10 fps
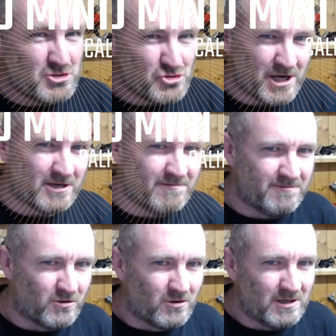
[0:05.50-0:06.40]
tracker
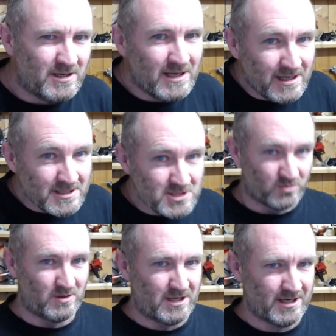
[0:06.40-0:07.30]
for a little
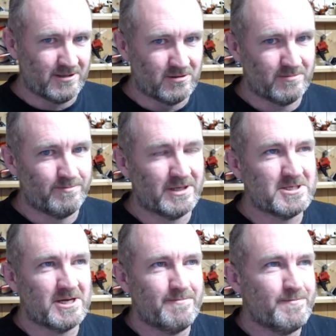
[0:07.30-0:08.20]
while, but
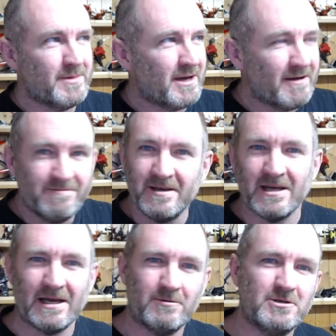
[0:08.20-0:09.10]
I
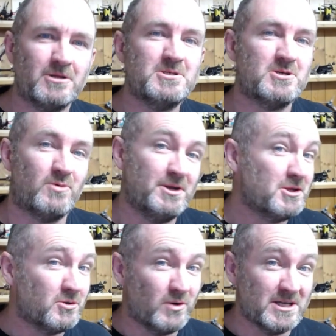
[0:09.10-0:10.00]
figured I would answer one of
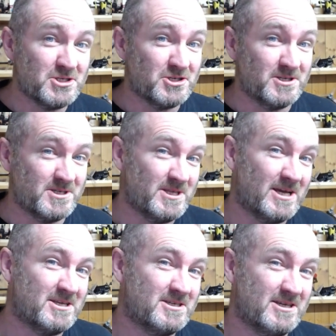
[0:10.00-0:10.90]
the questions
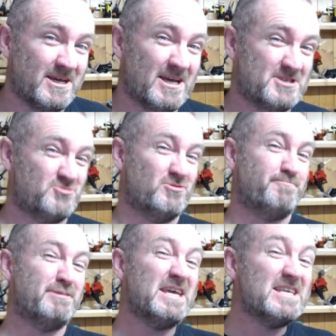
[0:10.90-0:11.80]
that has
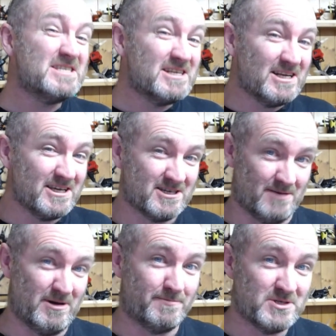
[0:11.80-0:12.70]
repeatedly come up.